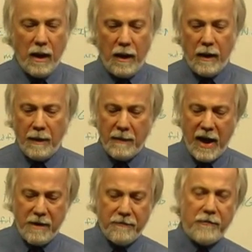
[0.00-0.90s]
I
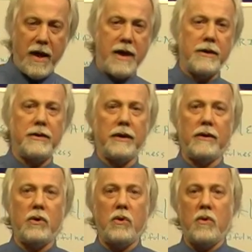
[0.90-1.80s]
had a friend
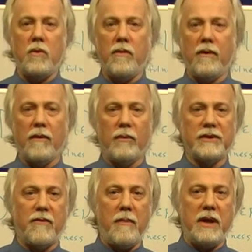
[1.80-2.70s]
who was
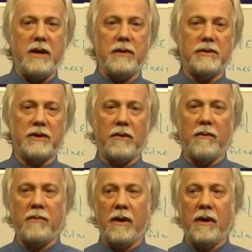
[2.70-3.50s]
for many years a